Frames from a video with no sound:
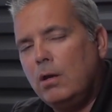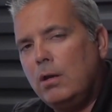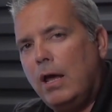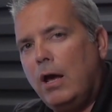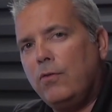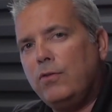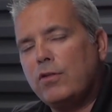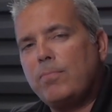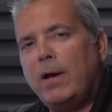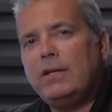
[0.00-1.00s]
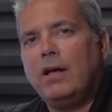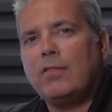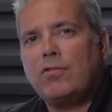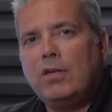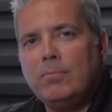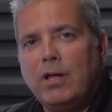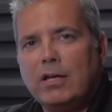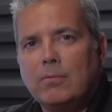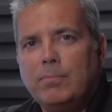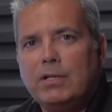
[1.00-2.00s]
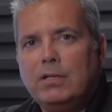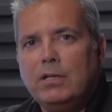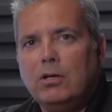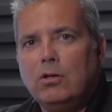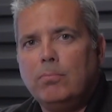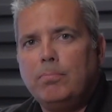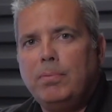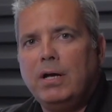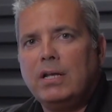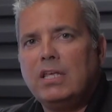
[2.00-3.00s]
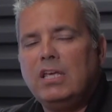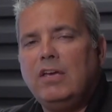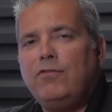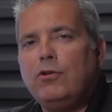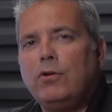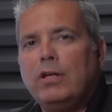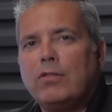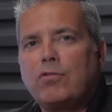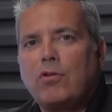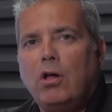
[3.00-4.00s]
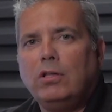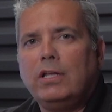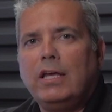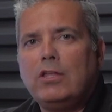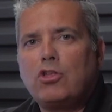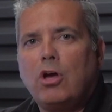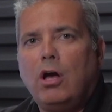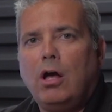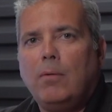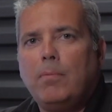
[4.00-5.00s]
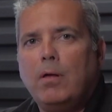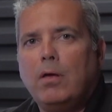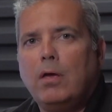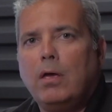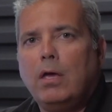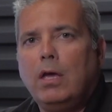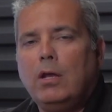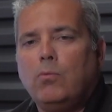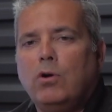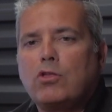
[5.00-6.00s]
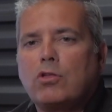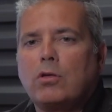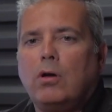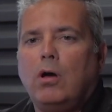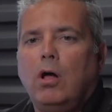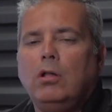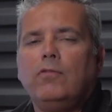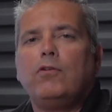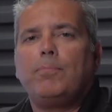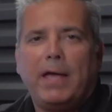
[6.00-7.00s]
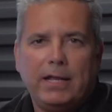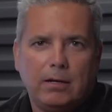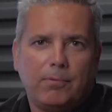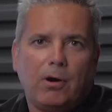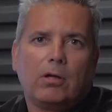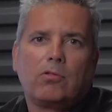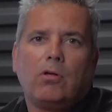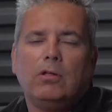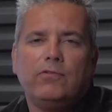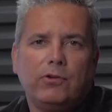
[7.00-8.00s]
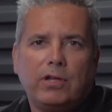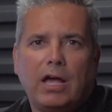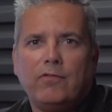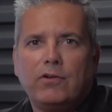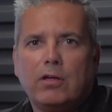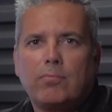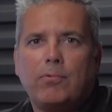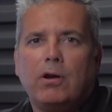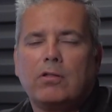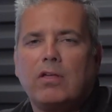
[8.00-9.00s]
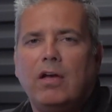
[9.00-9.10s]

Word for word: Now, this might not seem like a big deal, but if you're installing a job in which all of your painted products, all of your galvanized products,